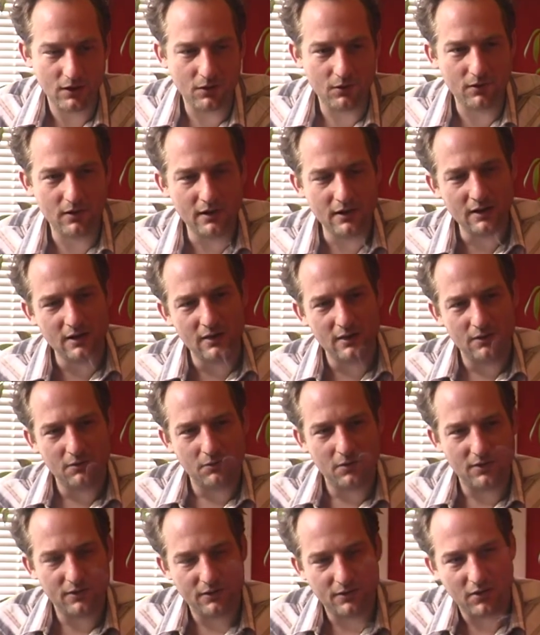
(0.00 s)
Oh,
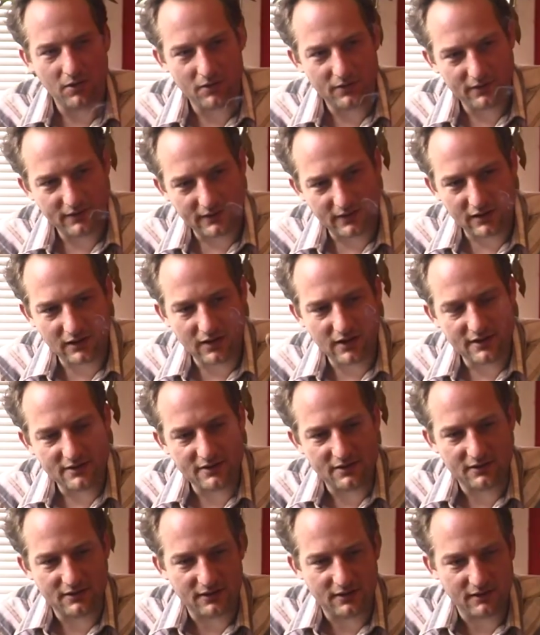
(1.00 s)
well, they're all in the
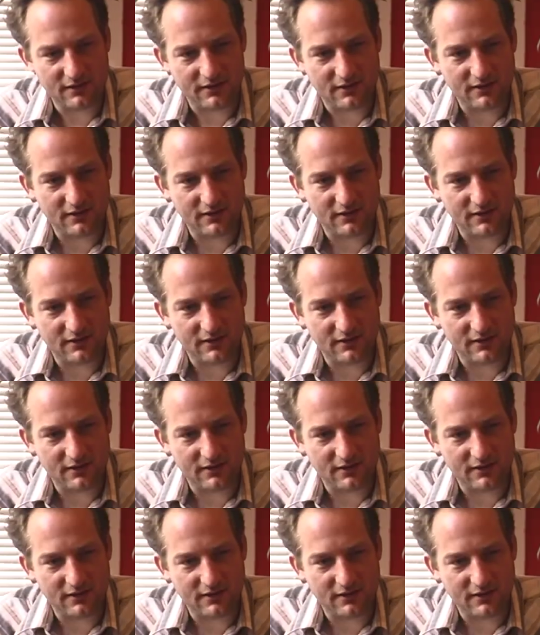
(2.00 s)
closet there,